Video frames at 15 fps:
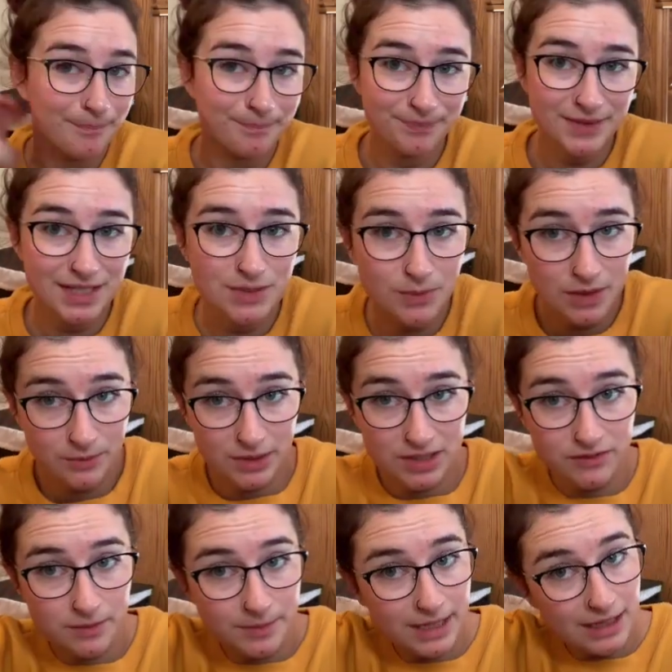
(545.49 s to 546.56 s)
This is what works
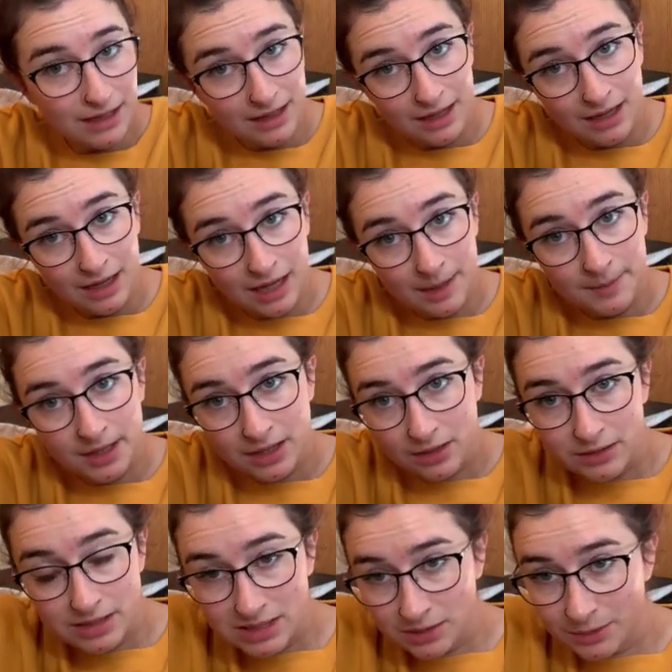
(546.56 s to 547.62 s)
for me. I'm gonna go deal